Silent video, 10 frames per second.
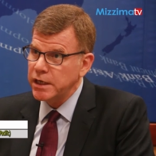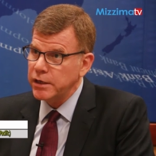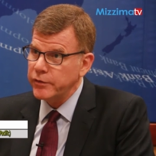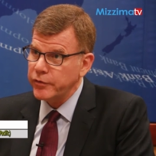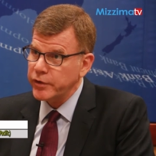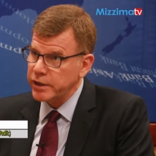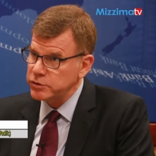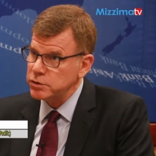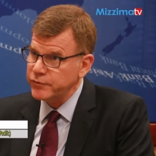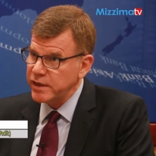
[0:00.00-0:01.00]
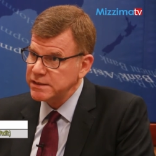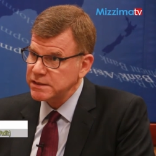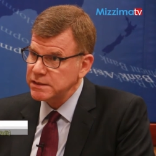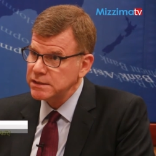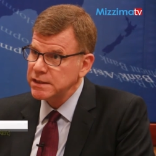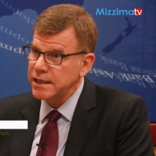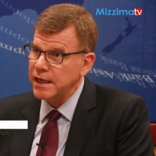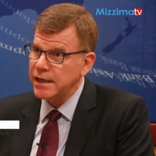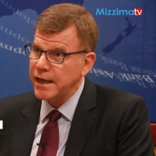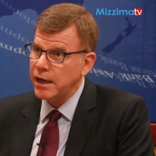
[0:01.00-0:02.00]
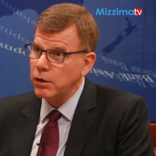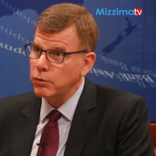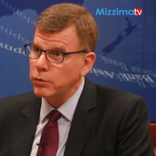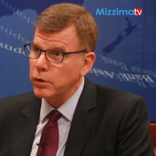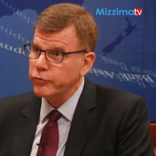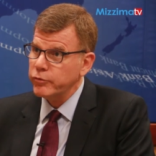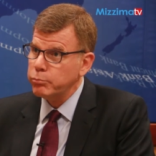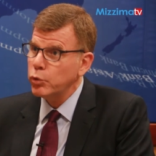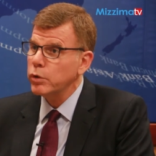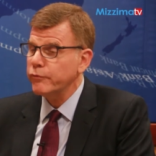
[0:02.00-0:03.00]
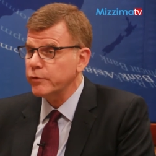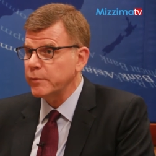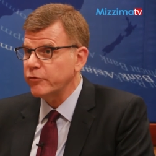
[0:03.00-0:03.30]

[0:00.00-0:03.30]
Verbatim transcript: uh, that the country faces and how support from